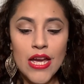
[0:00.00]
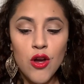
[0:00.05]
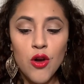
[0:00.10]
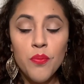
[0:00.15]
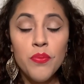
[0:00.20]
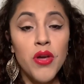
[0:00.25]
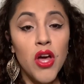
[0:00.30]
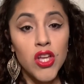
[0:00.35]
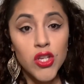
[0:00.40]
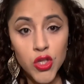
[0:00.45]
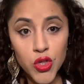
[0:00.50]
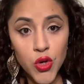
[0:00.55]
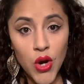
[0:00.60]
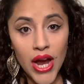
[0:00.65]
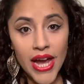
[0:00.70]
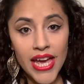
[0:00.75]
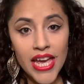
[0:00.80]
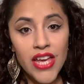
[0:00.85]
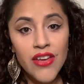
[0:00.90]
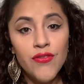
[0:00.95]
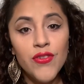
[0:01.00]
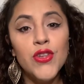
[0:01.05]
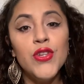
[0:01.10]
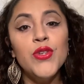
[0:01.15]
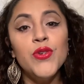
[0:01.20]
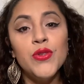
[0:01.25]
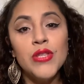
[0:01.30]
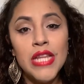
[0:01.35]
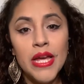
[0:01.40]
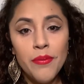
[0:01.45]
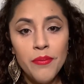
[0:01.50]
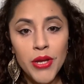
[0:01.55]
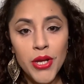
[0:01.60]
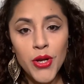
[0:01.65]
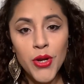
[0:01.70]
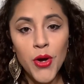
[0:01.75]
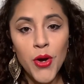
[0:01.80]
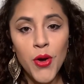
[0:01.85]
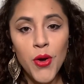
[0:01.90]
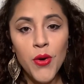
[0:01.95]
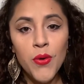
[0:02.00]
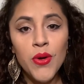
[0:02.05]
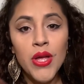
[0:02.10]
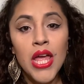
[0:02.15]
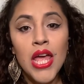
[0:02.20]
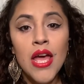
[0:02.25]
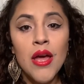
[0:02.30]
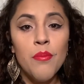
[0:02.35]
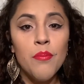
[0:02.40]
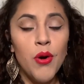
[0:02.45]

I hope y'all try it. If you do, let me know.